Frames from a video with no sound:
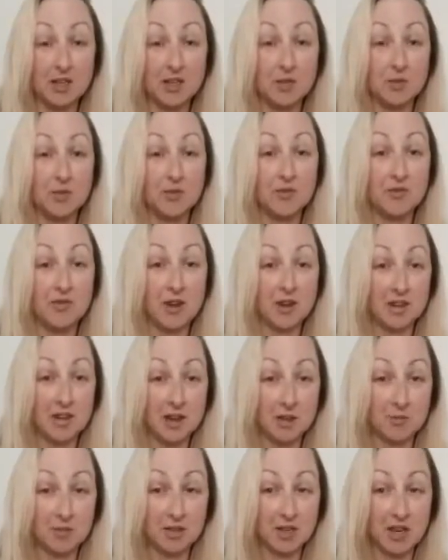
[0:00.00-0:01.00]
you will find
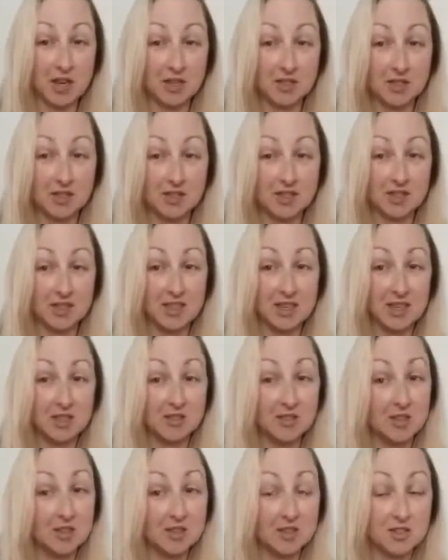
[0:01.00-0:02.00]
applications in
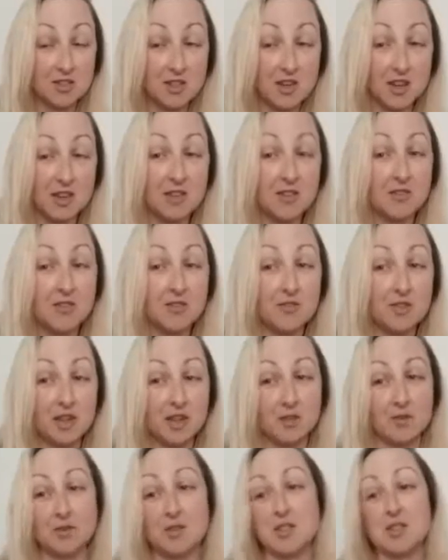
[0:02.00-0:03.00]
English and other
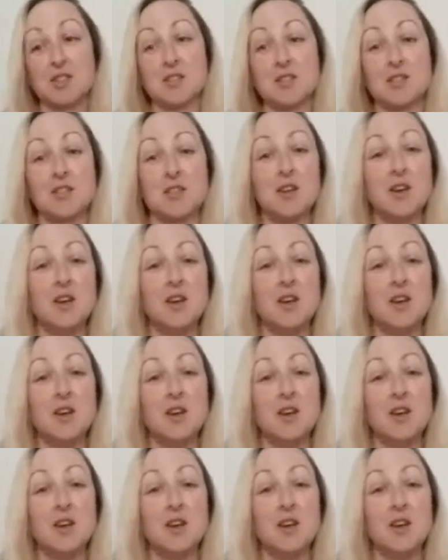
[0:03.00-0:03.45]
languages.